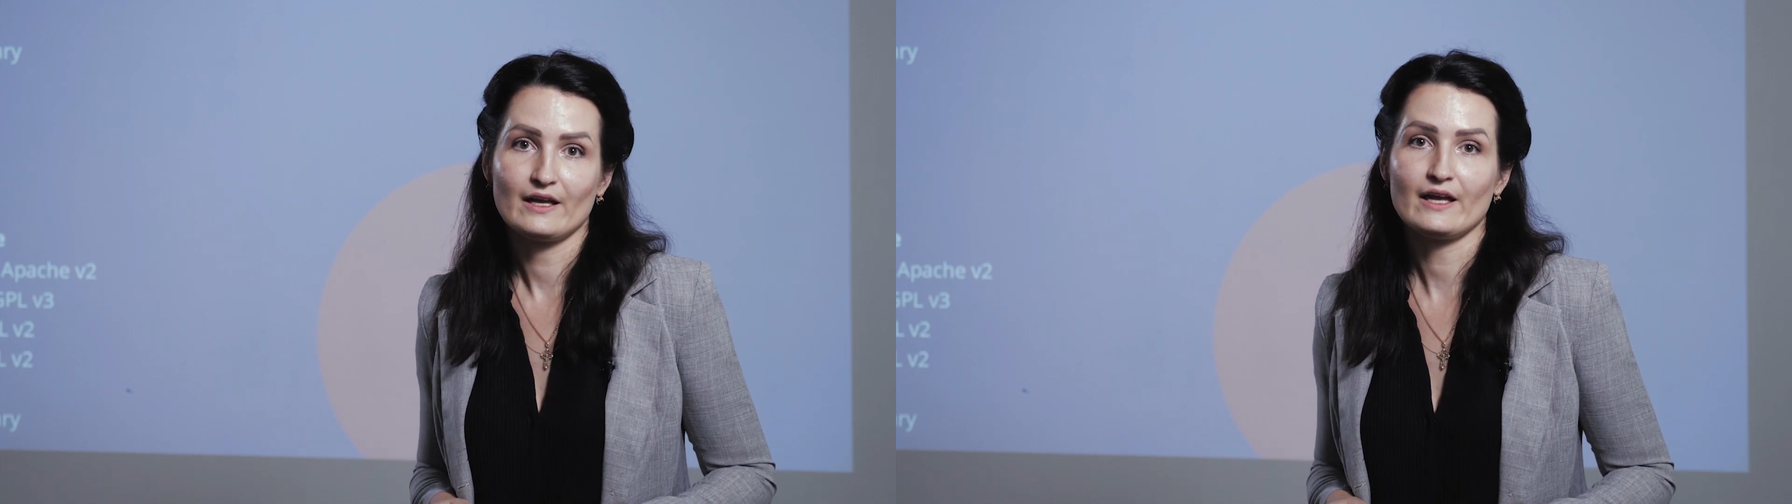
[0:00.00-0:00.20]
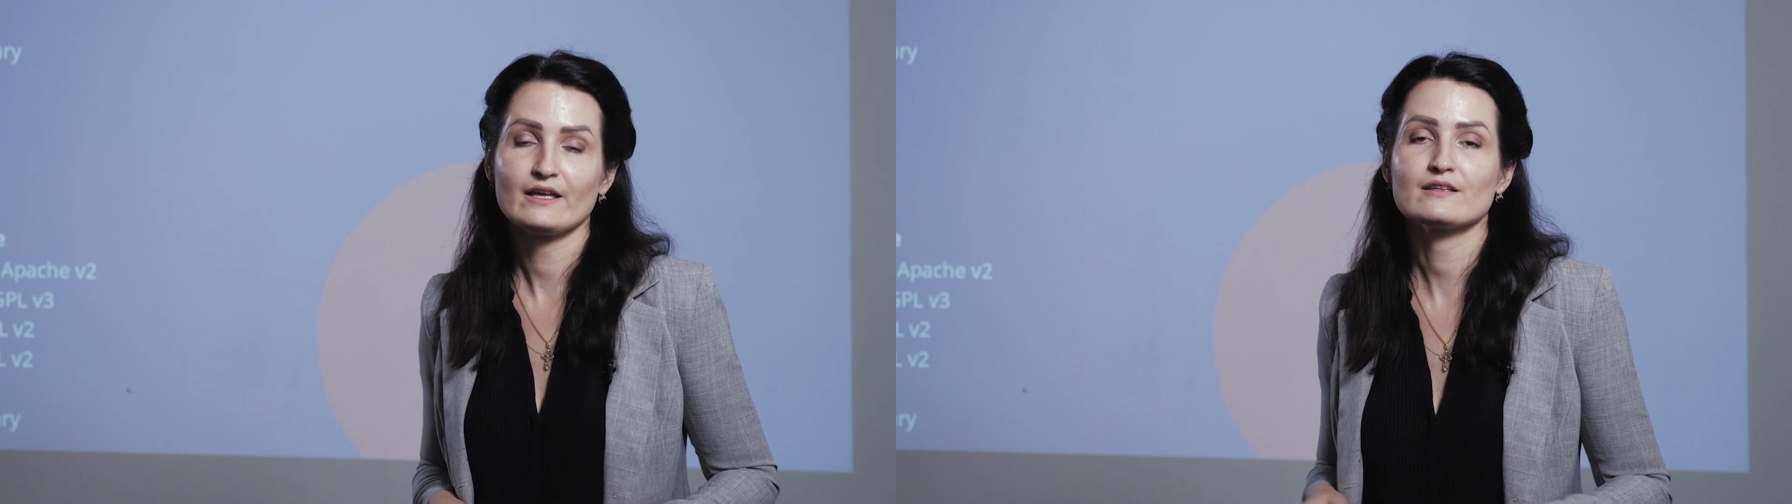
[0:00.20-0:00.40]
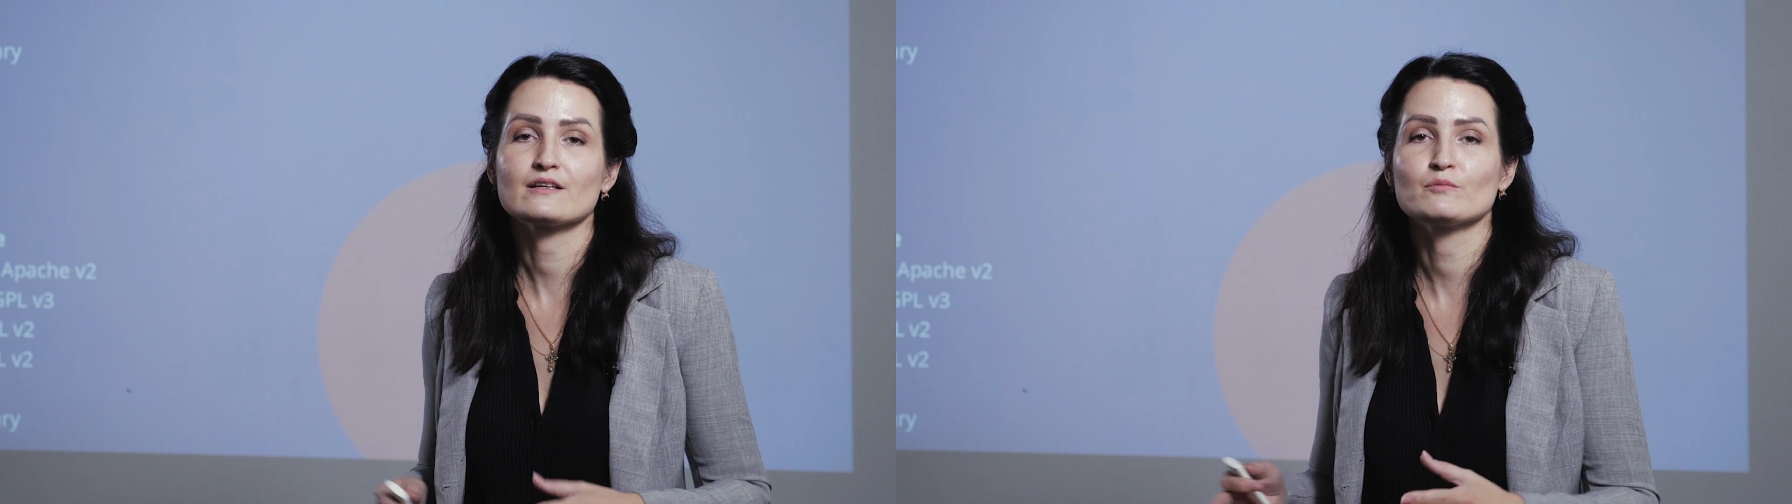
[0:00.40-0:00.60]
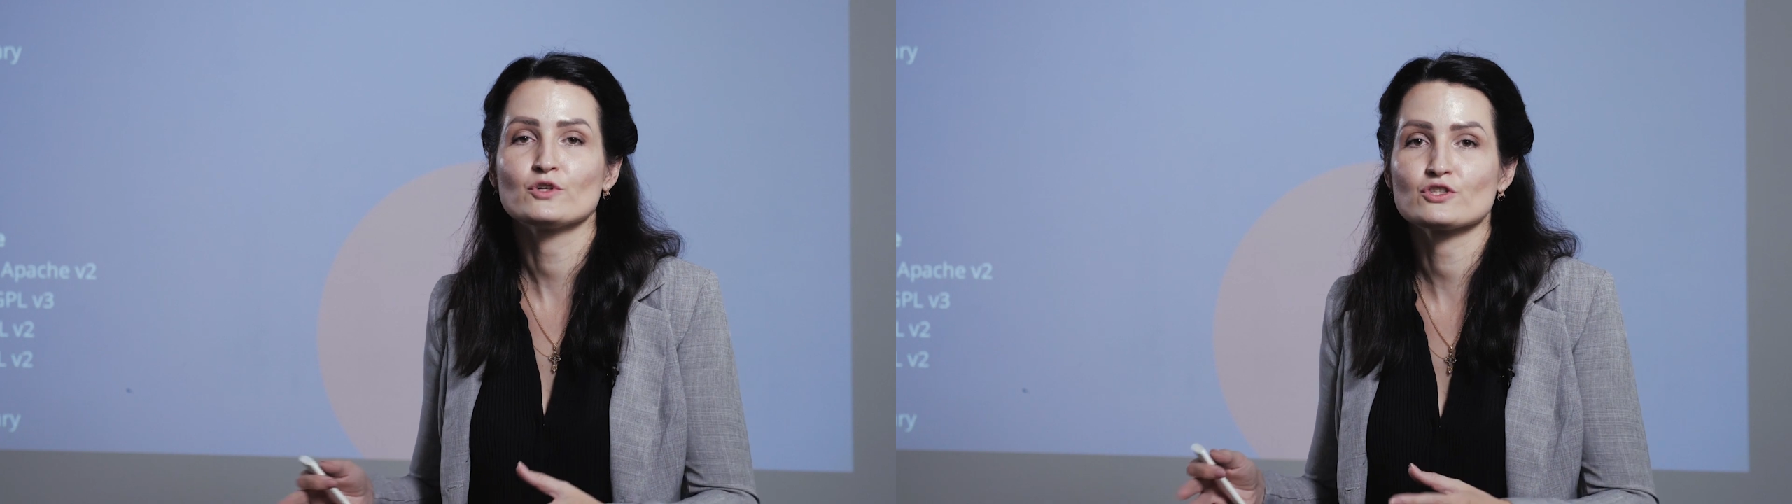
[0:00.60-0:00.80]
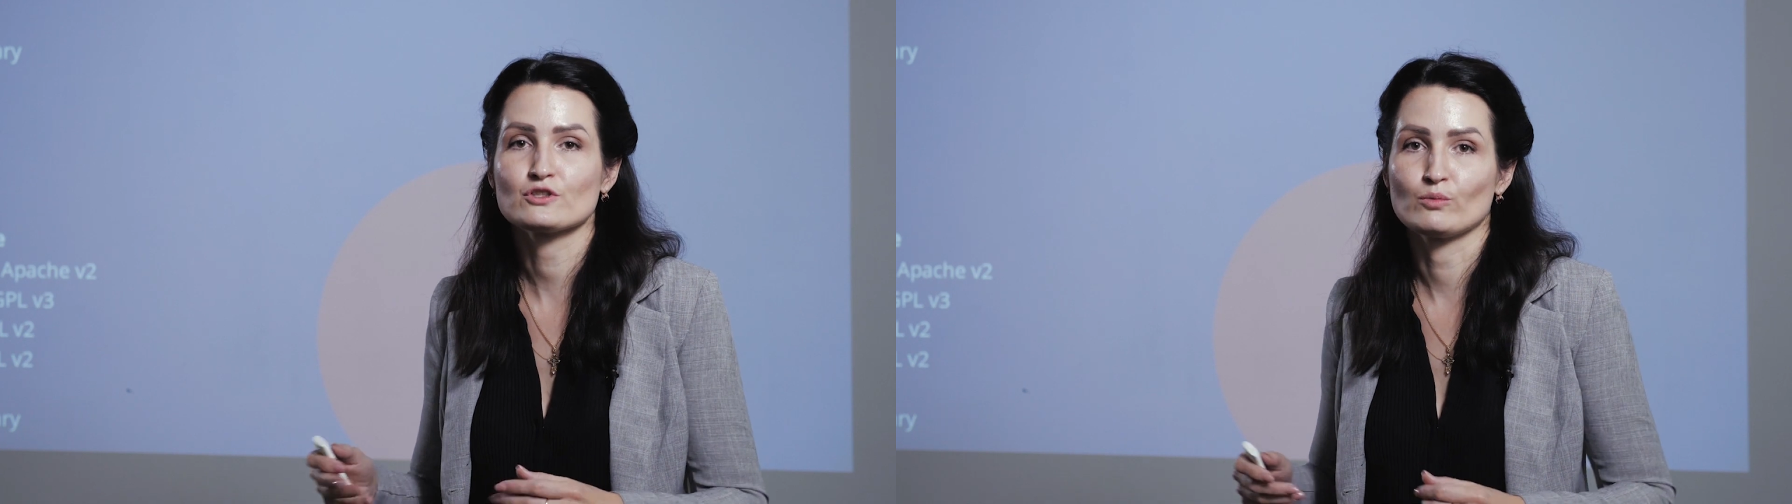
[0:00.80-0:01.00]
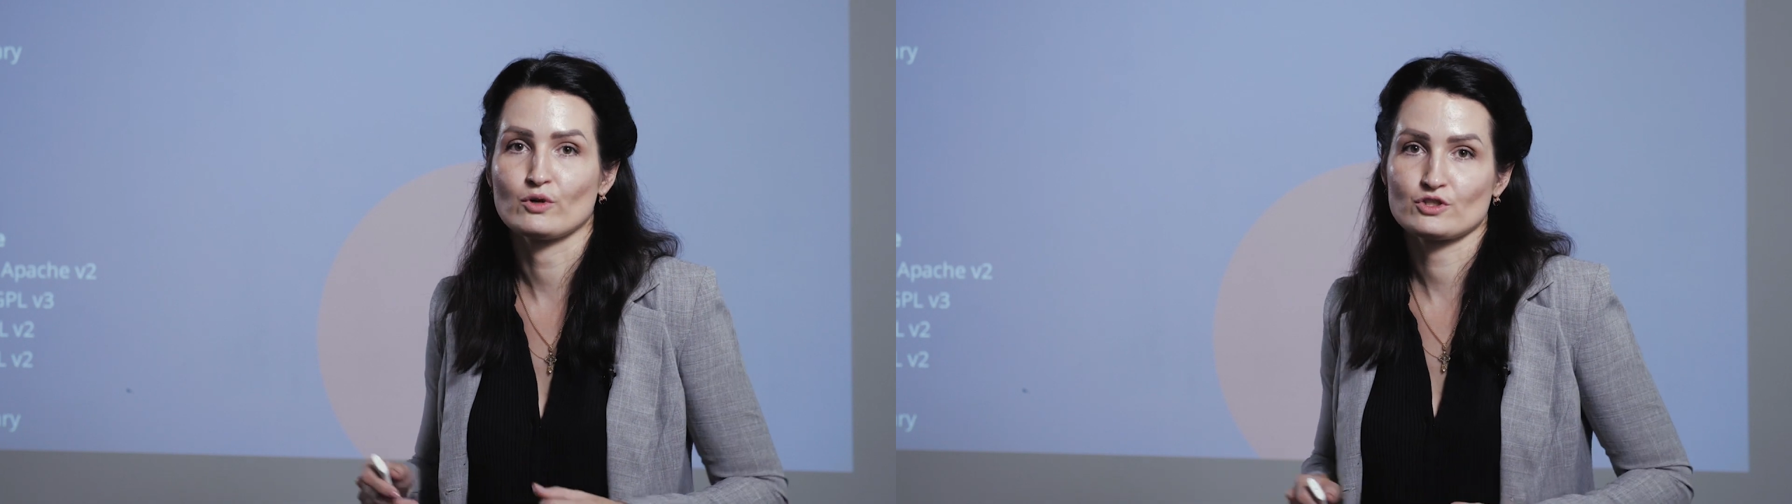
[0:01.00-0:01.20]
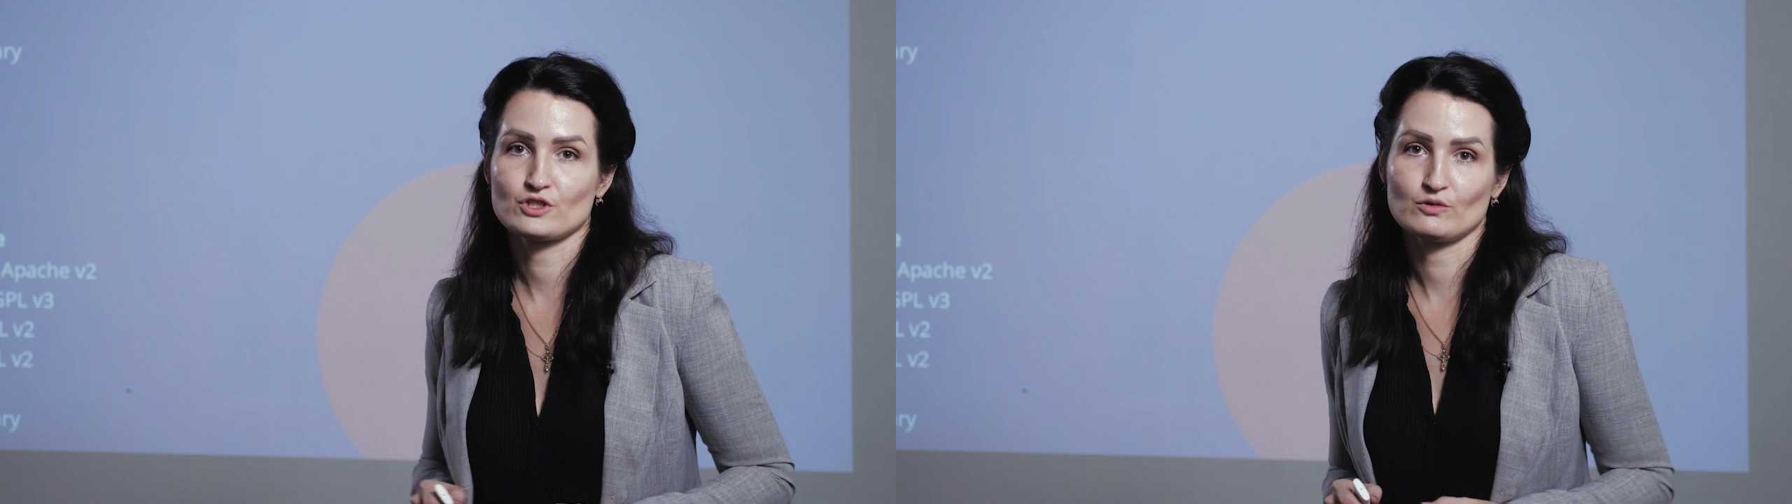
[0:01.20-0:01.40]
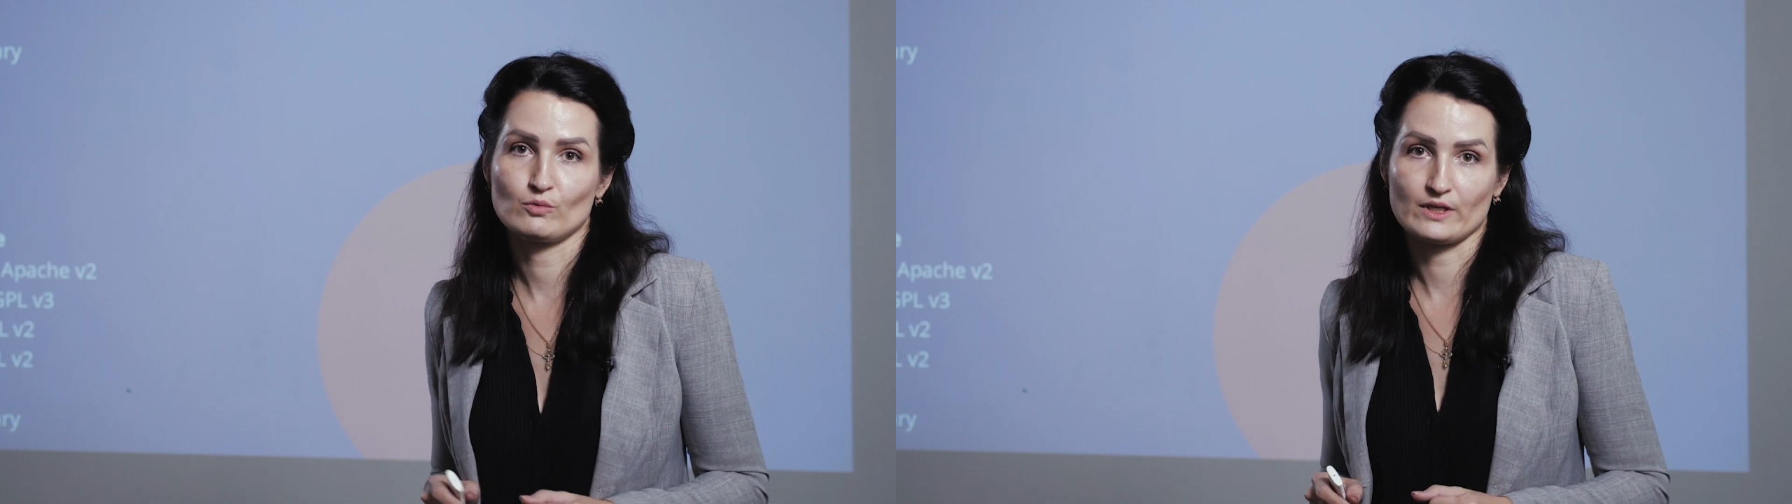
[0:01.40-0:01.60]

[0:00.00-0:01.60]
and the commercial version